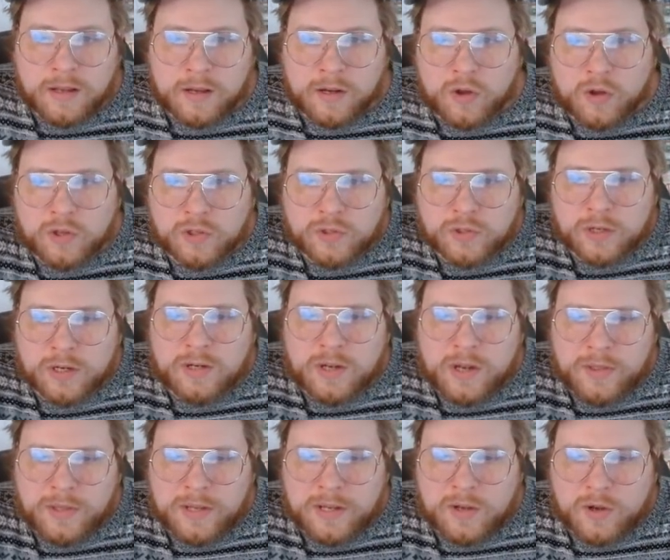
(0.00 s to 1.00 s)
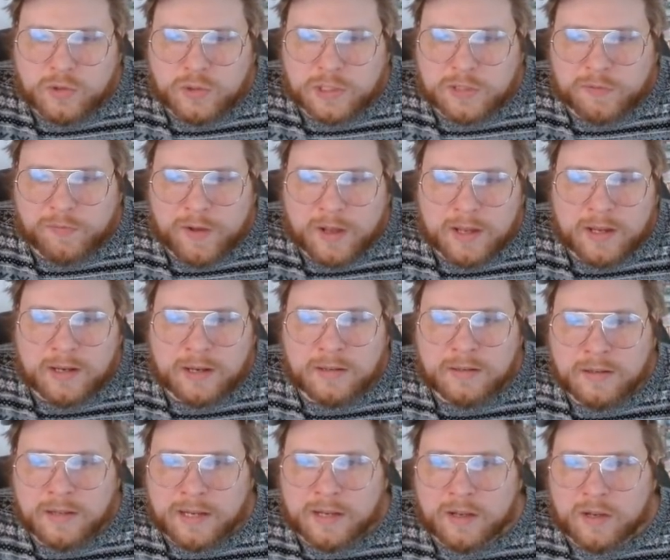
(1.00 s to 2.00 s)
Kaldra. No, I think Kaldra's
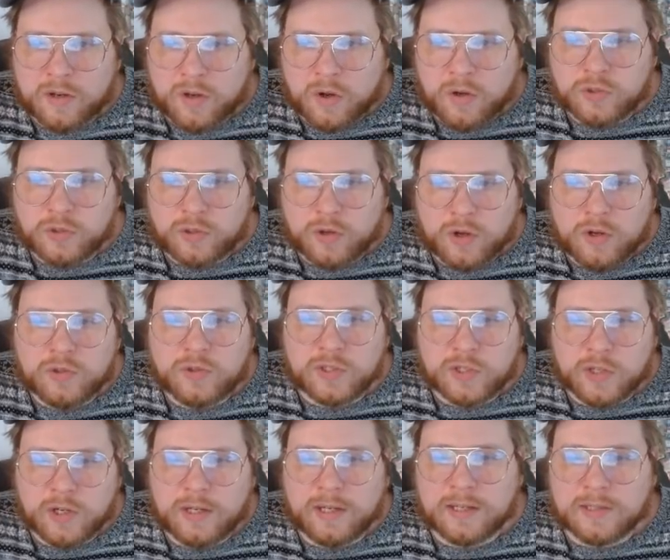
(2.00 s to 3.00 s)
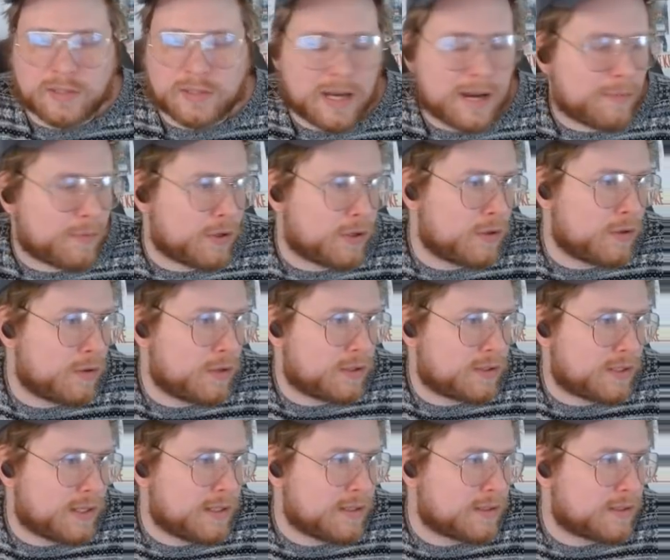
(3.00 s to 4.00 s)
fine. Like Kaldra, is good against hammer
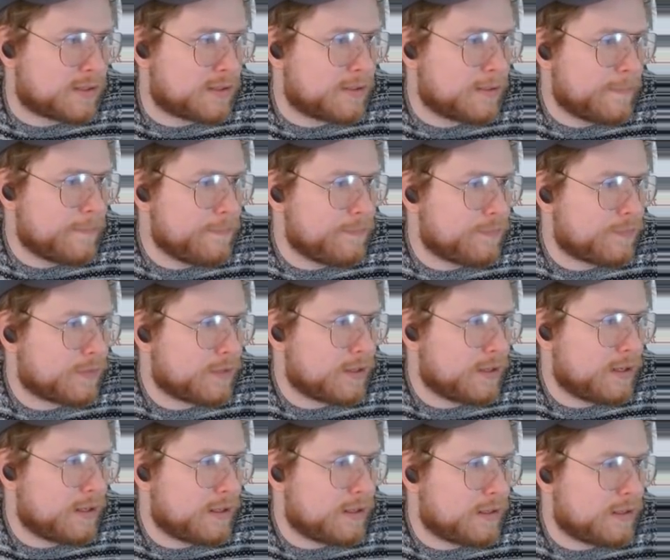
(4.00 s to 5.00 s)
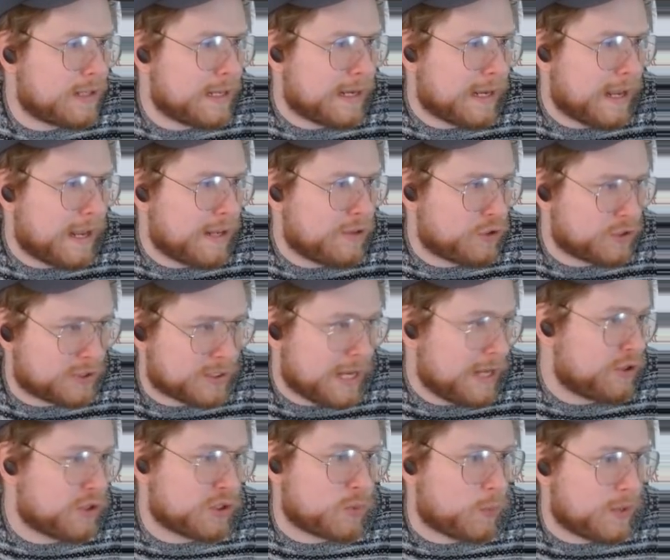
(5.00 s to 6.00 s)
since like it, it just
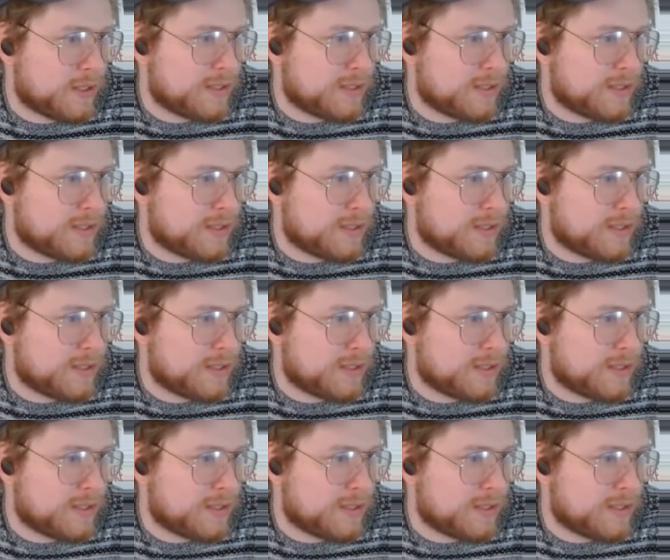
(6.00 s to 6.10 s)
it just